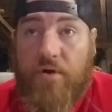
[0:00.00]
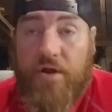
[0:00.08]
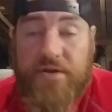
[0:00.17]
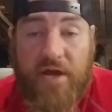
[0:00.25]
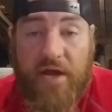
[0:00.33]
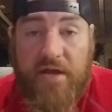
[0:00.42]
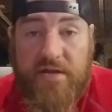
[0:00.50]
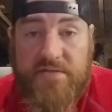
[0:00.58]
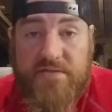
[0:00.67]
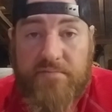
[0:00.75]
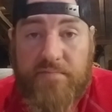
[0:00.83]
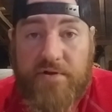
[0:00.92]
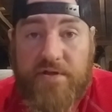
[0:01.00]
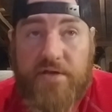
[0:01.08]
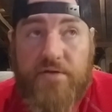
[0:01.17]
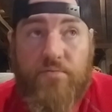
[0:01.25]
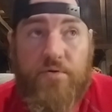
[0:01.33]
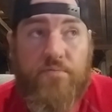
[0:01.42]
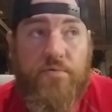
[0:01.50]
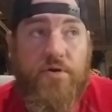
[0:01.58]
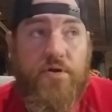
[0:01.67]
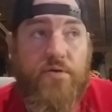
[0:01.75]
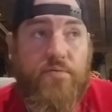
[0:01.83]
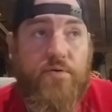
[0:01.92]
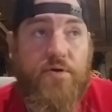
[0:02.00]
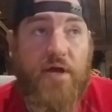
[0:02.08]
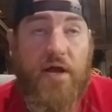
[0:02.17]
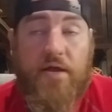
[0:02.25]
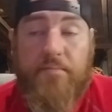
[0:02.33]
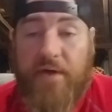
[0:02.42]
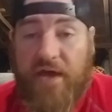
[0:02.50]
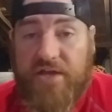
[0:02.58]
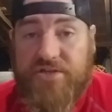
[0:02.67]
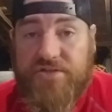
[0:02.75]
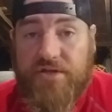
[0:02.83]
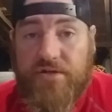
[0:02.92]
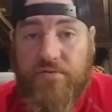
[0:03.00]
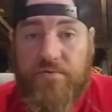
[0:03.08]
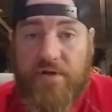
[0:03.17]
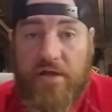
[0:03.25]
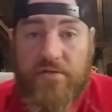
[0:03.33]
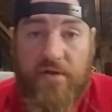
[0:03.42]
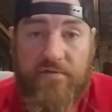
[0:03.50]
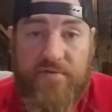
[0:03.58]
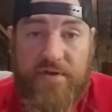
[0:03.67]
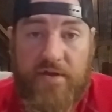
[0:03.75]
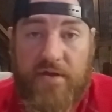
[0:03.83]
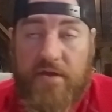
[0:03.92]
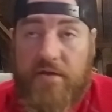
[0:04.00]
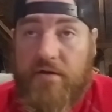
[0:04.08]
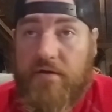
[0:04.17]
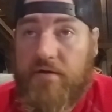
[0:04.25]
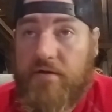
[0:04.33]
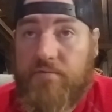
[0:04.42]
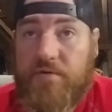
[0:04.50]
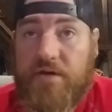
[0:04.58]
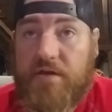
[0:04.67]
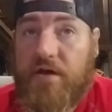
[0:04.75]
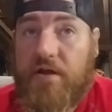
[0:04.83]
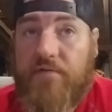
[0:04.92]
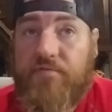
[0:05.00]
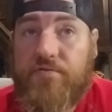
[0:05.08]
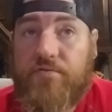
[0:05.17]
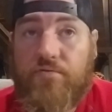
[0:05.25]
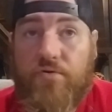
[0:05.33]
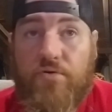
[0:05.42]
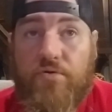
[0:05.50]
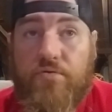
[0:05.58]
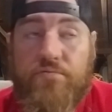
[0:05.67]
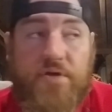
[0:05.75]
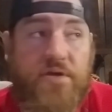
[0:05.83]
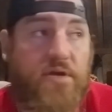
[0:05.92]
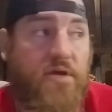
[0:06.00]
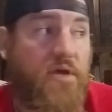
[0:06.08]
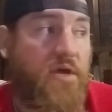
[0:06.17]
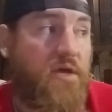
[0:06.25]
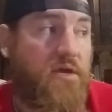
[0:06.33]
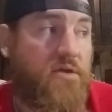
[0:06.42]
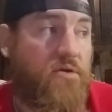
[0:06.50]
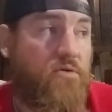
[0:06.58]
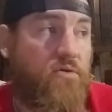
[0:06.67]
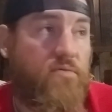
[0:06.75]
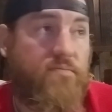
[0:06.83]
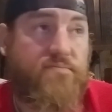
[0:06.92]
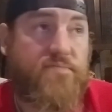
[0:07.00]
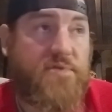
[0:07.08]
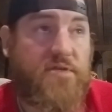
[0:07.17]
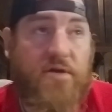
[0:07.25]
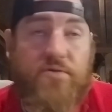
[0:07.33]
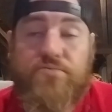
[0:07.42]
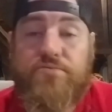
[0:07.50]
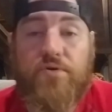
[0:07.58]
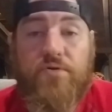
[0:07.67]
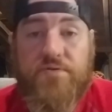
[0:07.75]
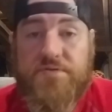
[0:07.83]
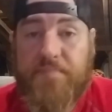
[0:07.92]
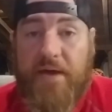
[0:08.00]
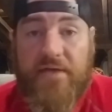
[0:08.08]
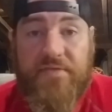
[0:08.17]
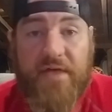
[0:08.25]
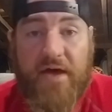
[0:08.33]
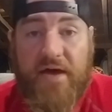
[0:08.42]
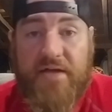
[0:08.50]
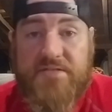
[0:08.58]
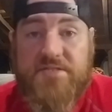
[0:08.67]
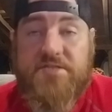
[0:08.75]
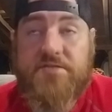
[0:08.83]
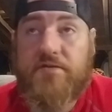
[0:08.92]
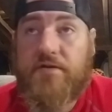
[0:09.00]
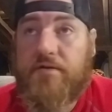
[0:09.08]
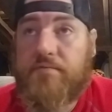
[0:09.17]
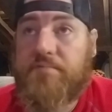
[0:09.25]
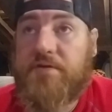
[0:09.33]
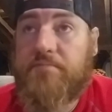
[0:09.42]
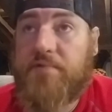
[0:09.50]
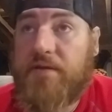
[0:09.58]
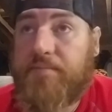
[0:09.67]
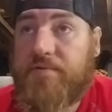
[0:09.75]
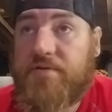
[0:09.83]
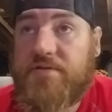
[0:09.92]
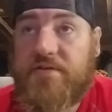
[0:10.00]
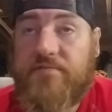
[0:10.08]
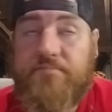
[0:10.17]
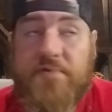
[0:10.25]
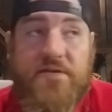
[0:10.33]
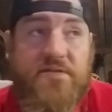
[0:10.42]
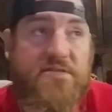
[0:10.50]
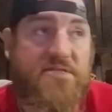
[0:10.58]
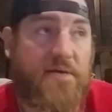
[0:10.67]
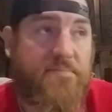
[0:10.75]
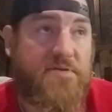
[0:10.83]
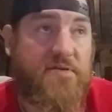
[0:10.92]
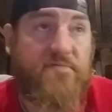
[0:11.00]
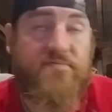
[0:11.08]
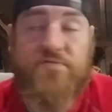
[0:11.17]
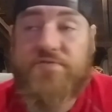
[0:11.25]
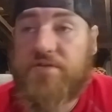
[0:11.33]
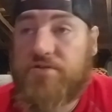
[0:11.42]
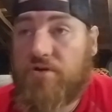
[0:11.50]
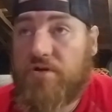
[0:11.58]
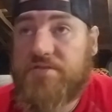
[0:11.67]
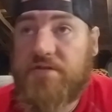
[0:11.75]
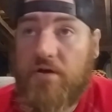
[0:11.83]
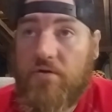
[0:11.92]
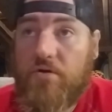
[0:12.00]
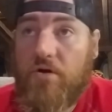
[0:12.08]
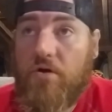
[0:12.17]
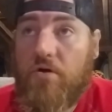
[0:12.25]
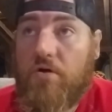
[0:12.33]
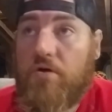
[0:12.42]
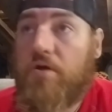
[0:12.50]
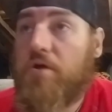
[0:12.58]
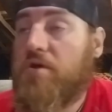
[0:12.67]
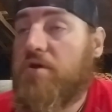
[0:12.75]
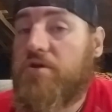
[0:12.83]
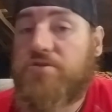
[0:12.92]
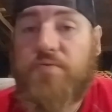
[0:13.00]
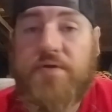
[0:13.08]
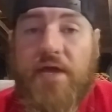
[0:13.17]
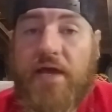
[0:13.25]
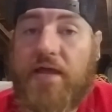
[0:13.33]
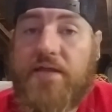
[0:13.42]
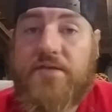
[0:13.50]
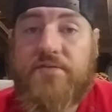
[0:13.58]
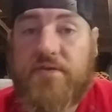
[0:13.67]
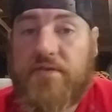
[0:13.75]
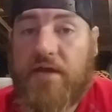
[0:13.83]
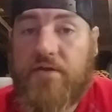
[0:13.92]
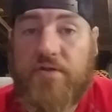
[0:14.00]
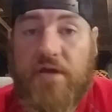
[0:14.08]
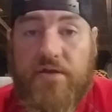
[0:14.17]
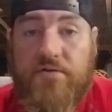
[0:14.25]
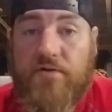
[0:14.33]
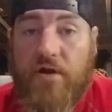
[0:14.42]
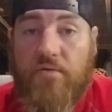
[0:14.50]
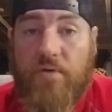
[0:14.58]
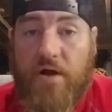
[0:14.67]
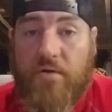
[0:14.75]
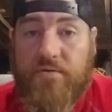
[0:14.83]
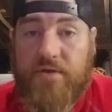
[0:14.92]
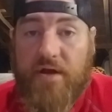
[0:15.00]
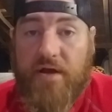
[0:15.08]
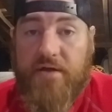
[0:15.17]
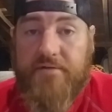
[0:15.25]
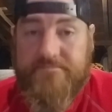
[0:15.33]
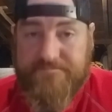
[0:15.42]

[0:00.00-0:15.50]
unkind to somebody, when we're, we're not compassionate, we're not loving, uh, we get cut off on the road, we, you know, who knows, bad thoughts, uh, being manipulative, being deceptive, using drugs and alcohol, doing anything that could hinder our walk with God